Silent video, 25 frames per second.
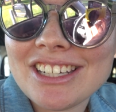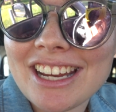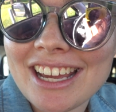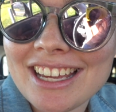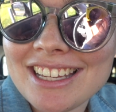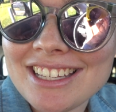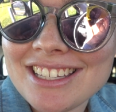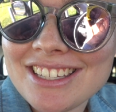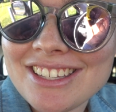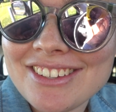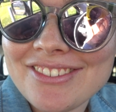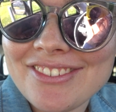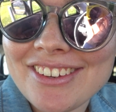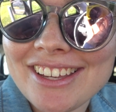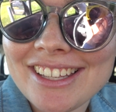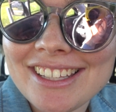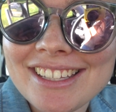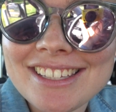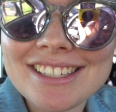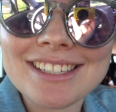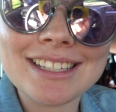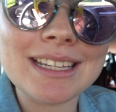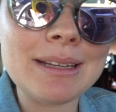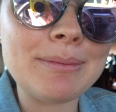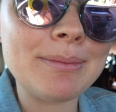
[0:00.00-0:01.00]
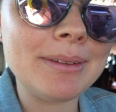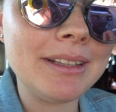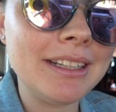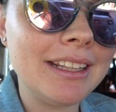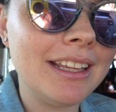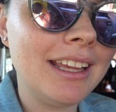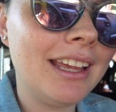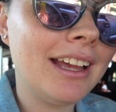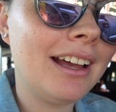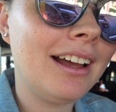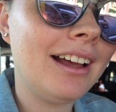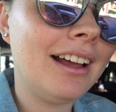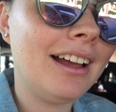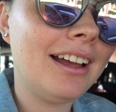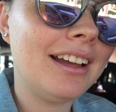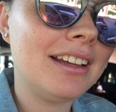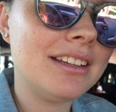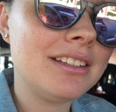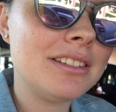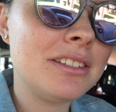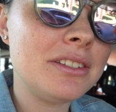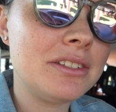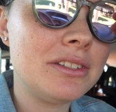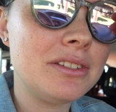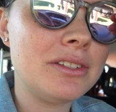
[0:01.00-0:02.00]
Jazz fell asleep in the
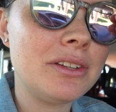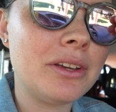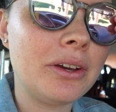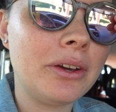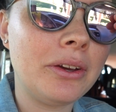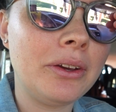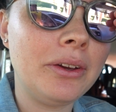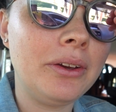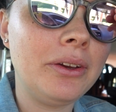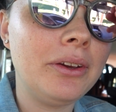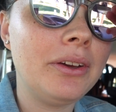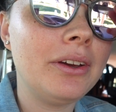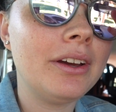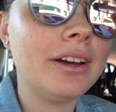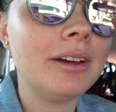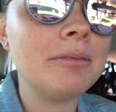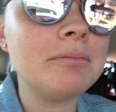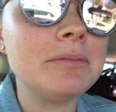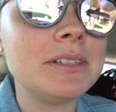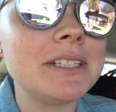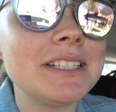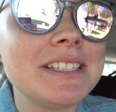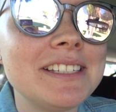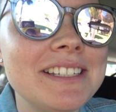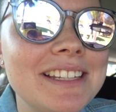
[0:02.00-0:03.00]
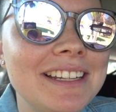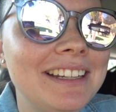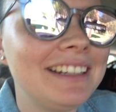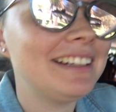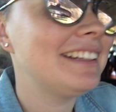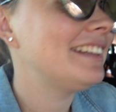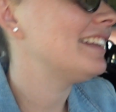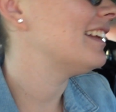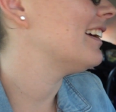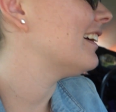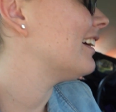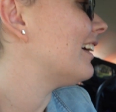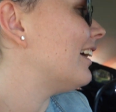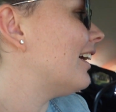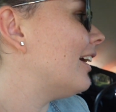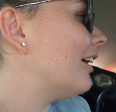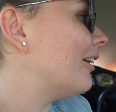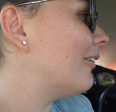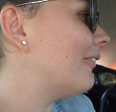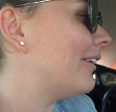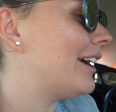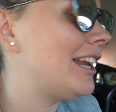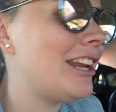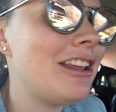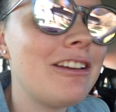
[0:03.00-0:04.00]
car, so I'm just sitting in the
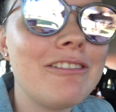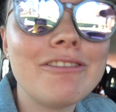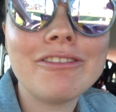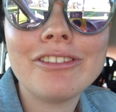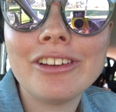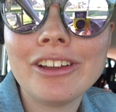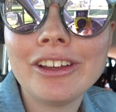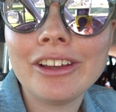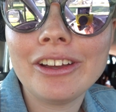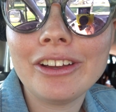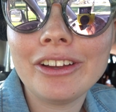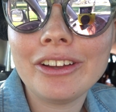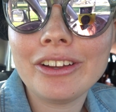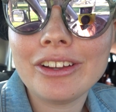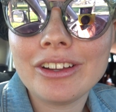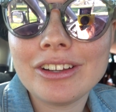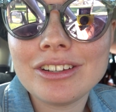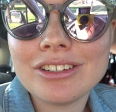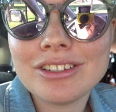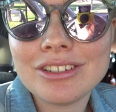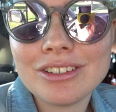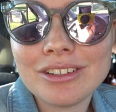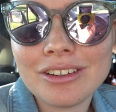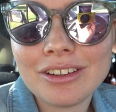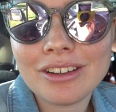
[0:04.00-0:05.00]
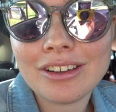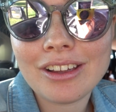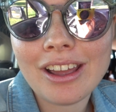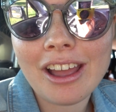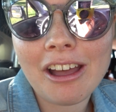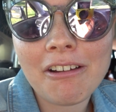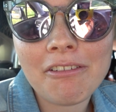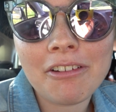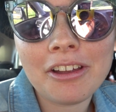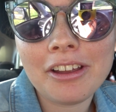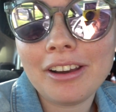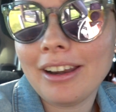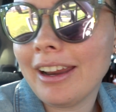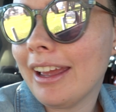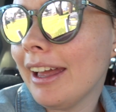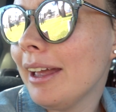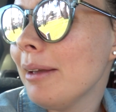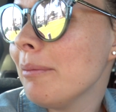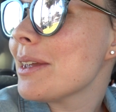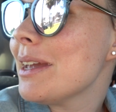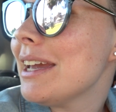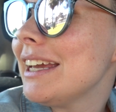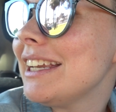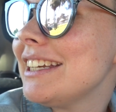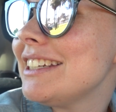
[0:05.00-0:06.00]
car waiting for her to have her
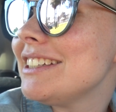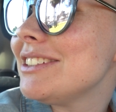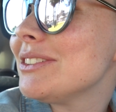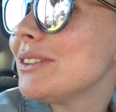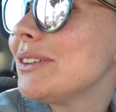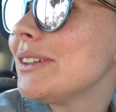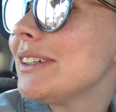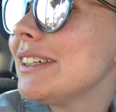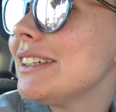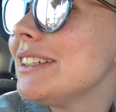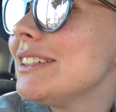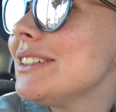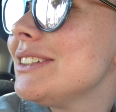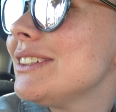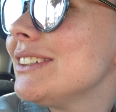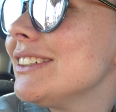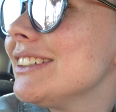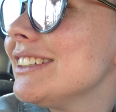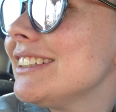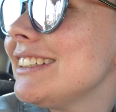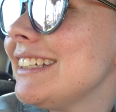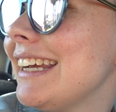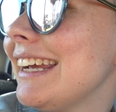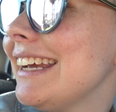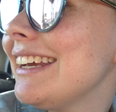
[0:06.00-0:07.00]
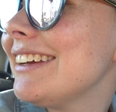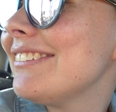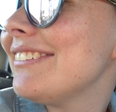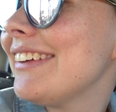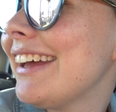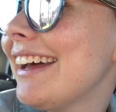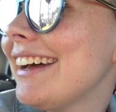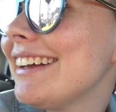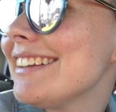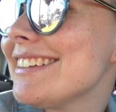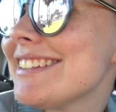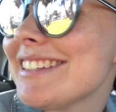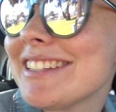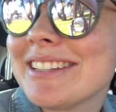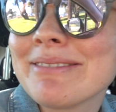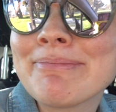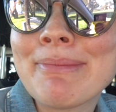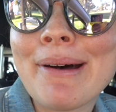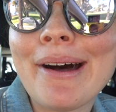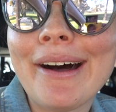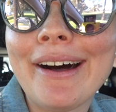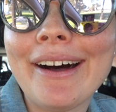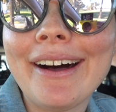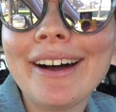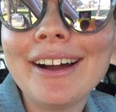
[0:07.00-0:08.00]
nap. And Jordan took Jacob out to the
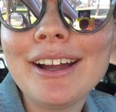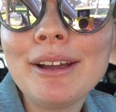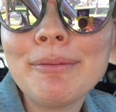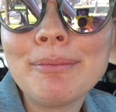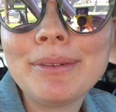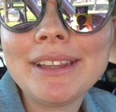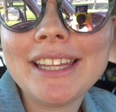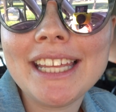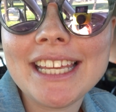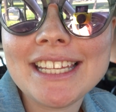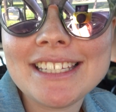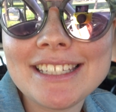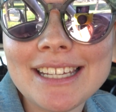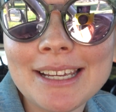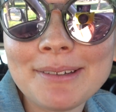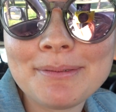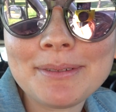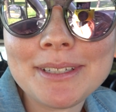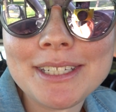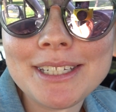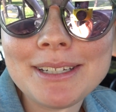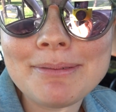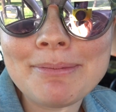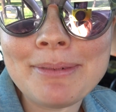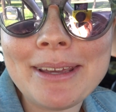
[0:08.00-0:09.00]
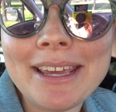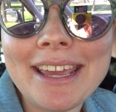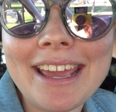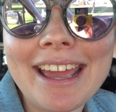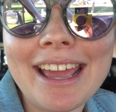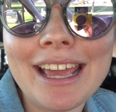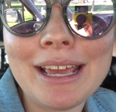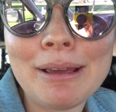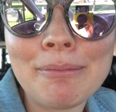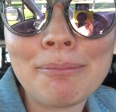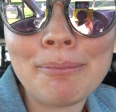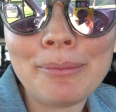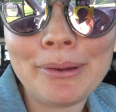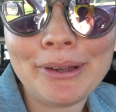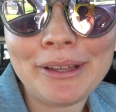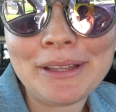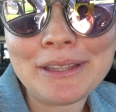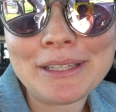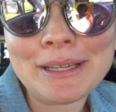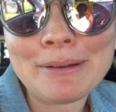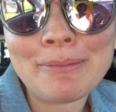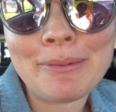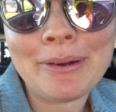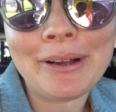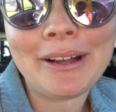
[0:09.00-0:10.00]
park, but there seems to be a
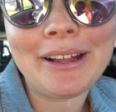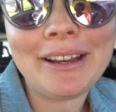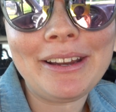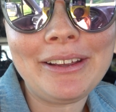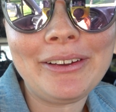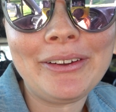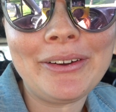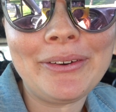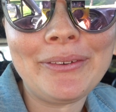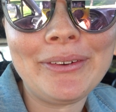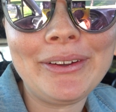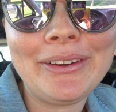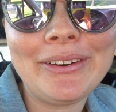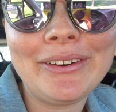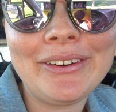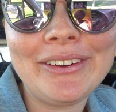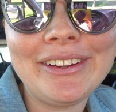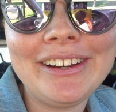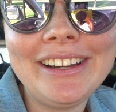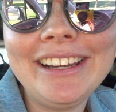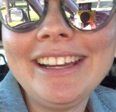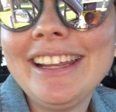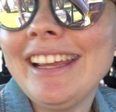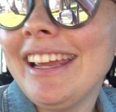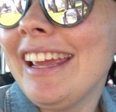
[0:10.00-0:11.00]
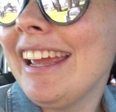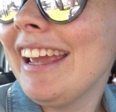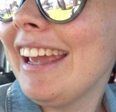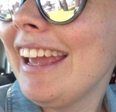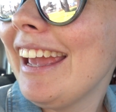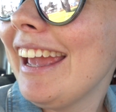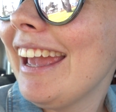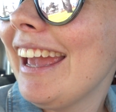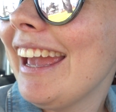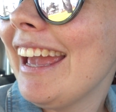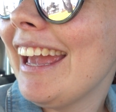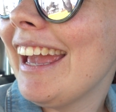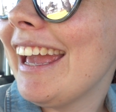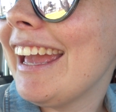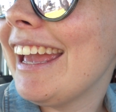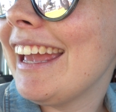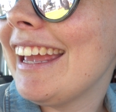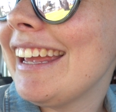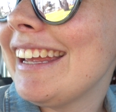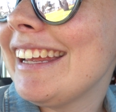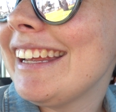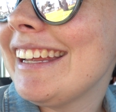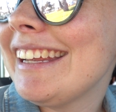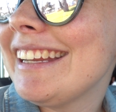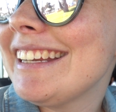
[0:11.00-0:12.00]
birthday party going on
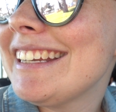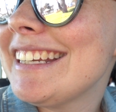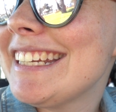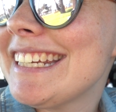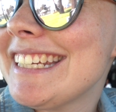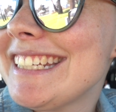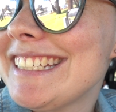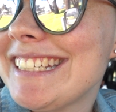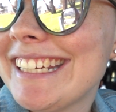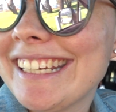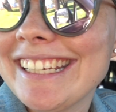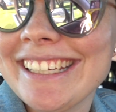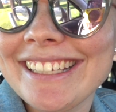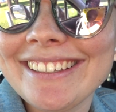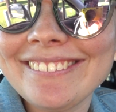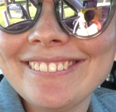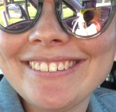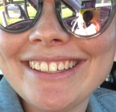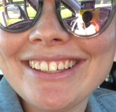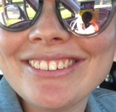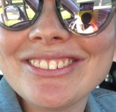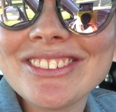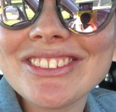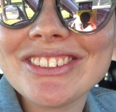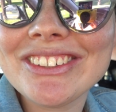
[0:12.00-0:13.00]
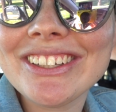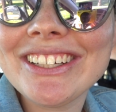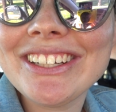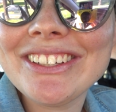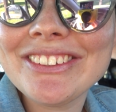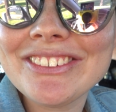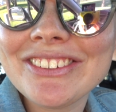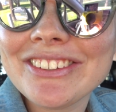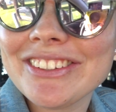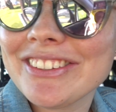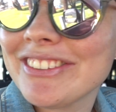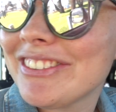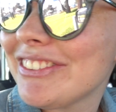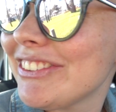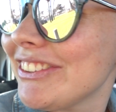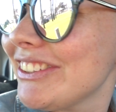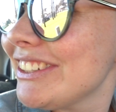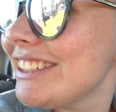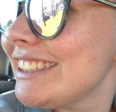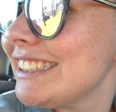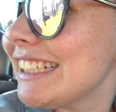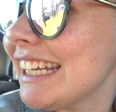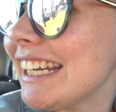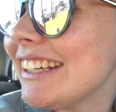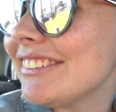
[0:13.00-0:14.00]
and Jacob keeps running for the
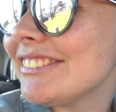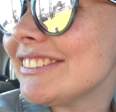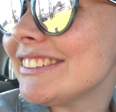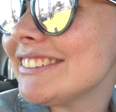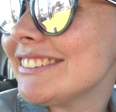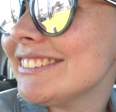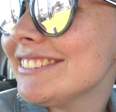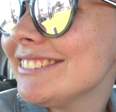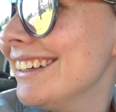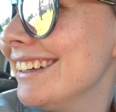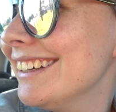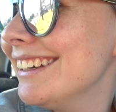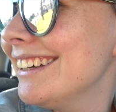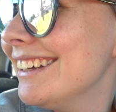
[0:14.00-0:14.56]
food table